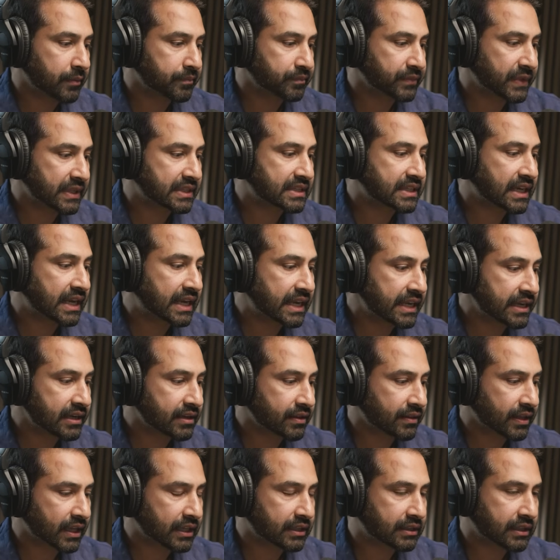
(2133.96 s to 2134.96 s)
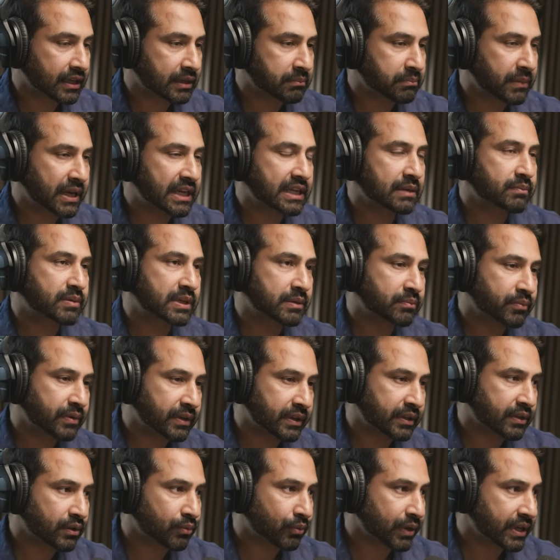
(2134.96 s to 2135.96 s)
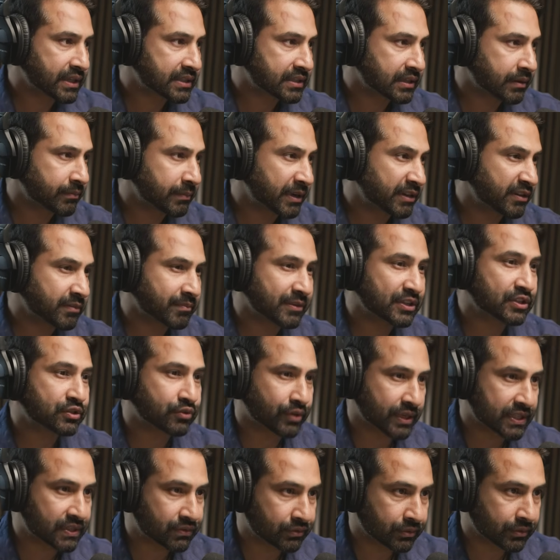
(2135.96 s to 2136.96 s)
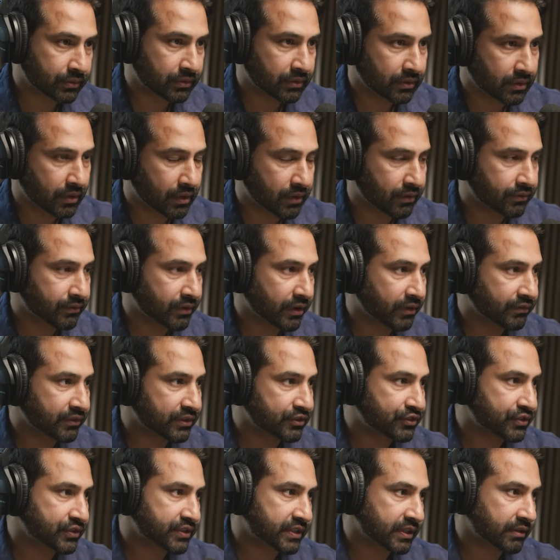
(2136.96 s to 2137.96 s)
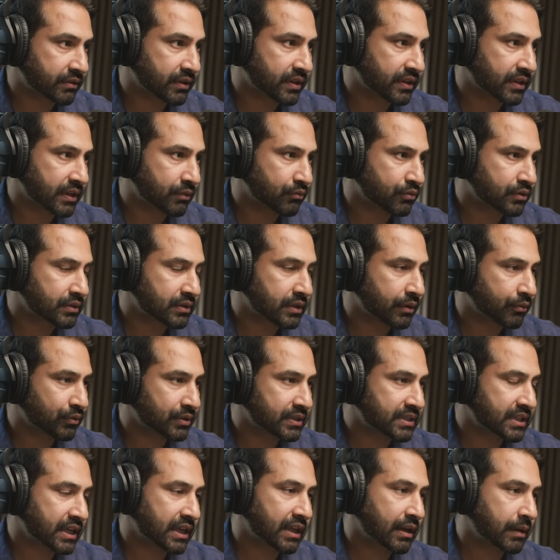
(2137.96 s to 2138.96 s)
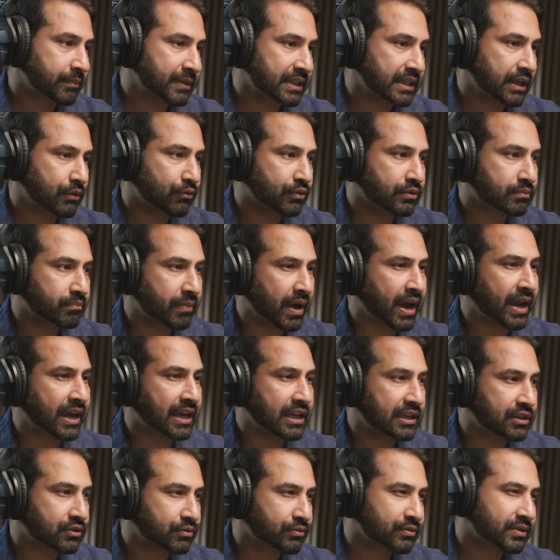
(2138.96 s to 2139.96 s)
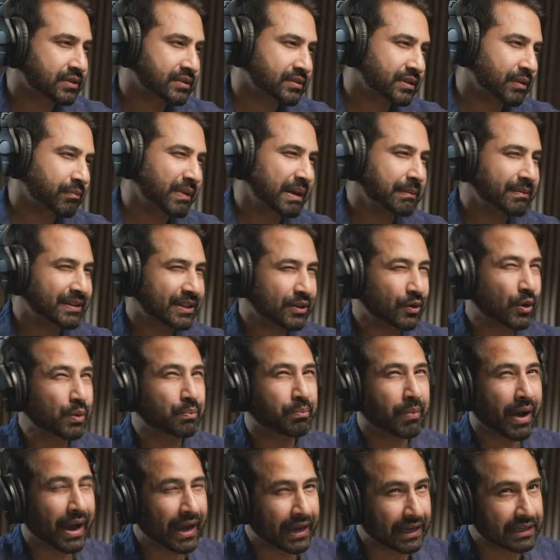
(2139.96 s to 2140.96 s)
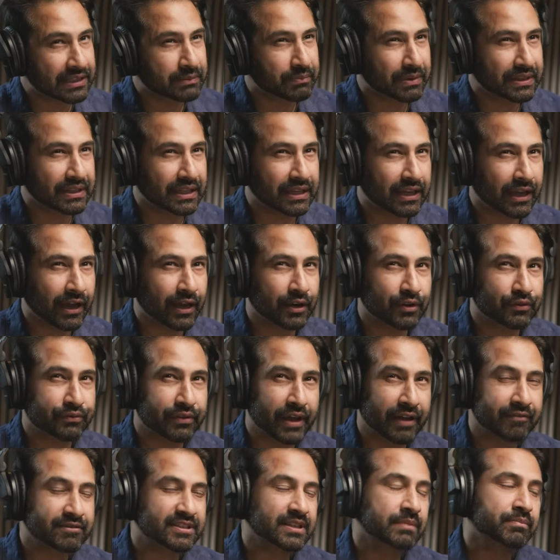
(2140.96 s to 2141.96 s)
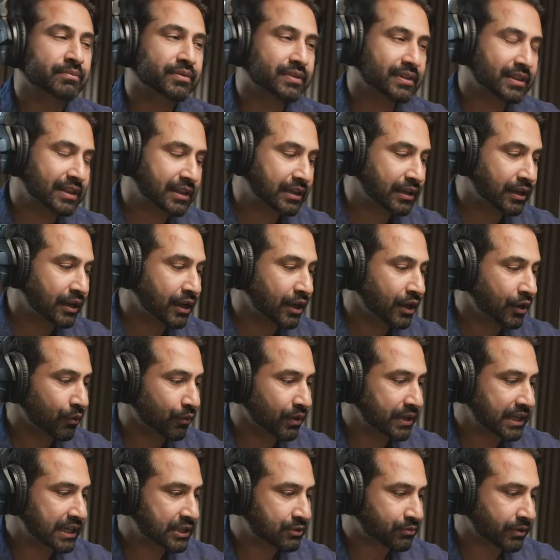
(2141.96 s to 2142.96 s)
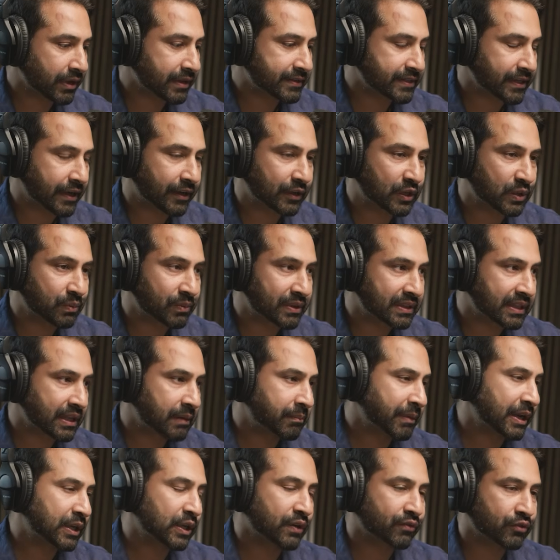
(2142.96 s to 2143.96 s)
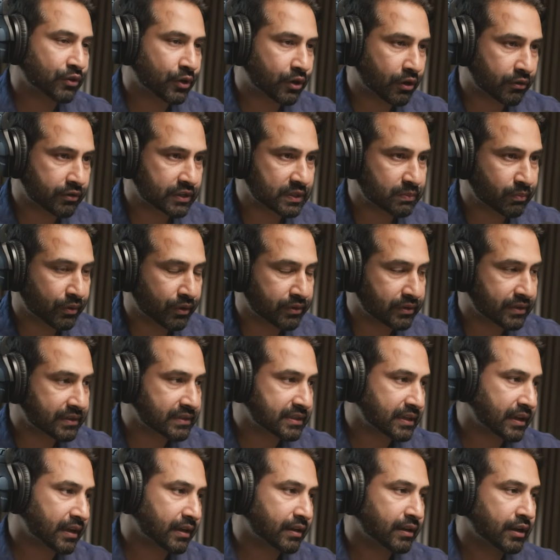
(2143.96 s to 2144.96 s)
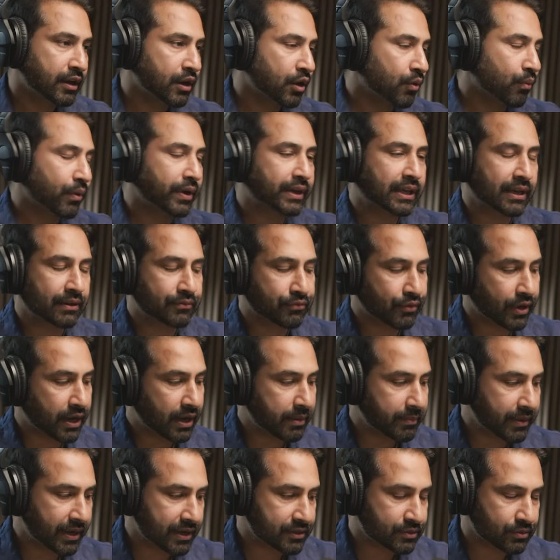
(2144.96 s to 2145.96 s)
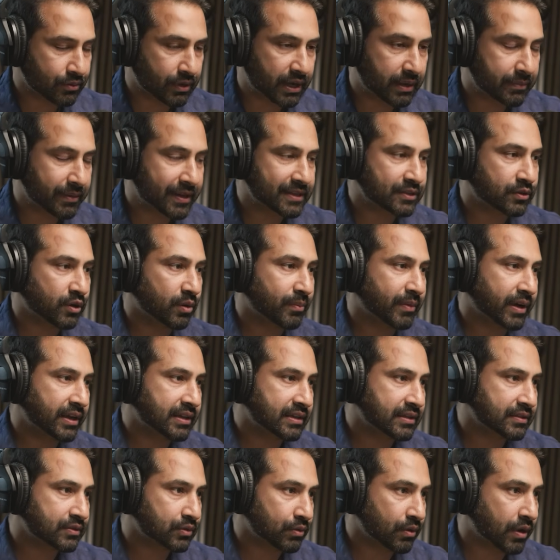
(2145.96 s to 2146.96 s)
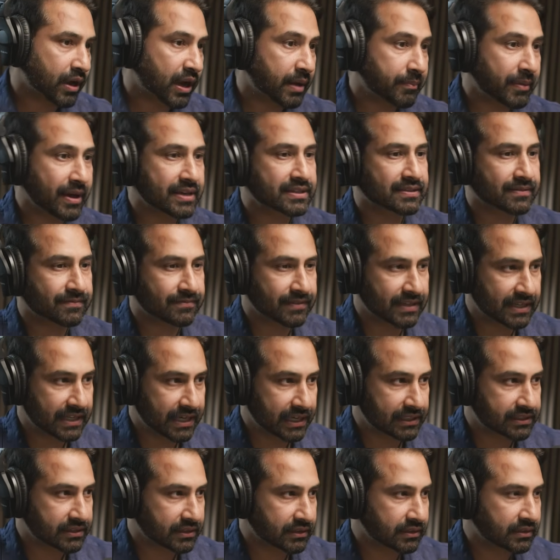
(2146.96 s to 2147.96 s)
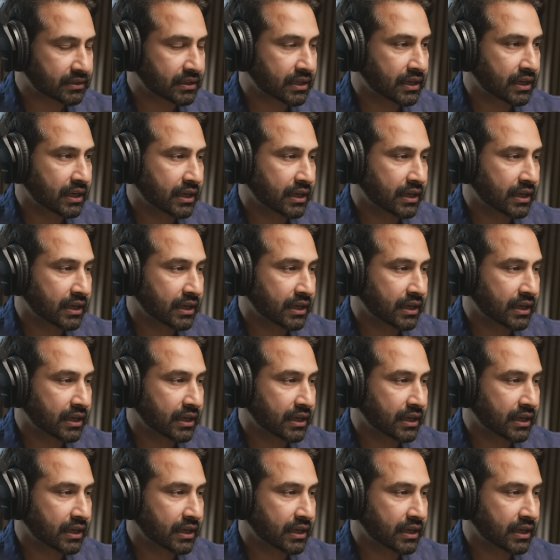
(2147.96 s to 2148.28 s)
it's clear that many people in the West are very mistrustful of Al Jazeera. They would say, I mean, they would buy into, maybe they don't buy it, but they kind of have sympathy with Israel's argument that many of your correspondents are working for Hamas or Hamas commanders or Hamas affiliated.